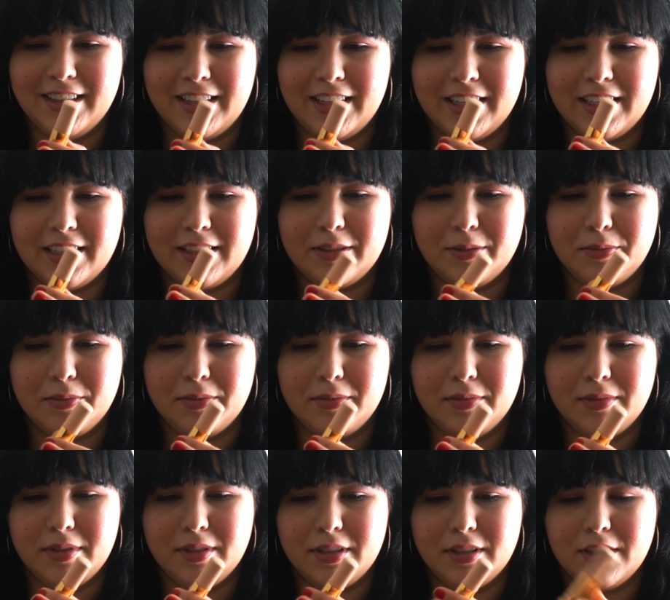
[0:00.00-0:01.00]
like
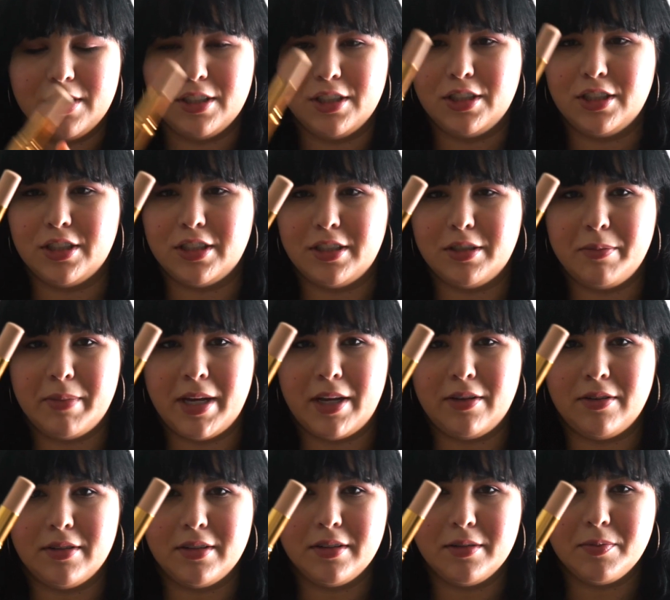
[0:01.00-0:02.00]
a good
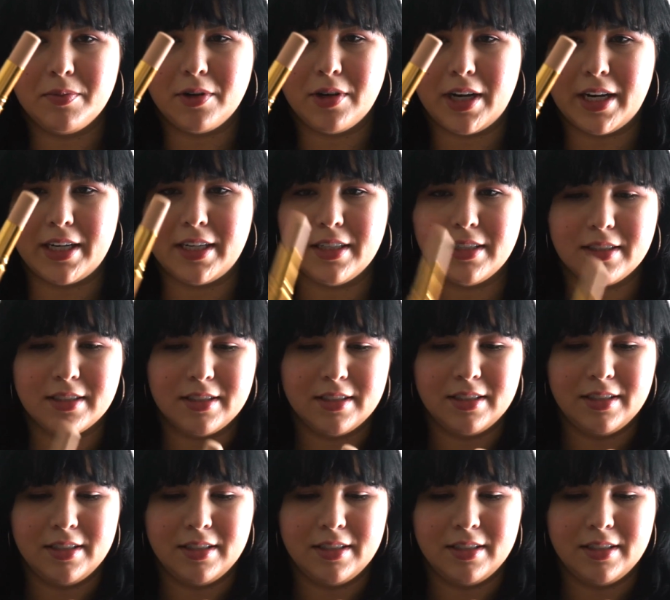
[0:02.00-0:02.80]
amount of product.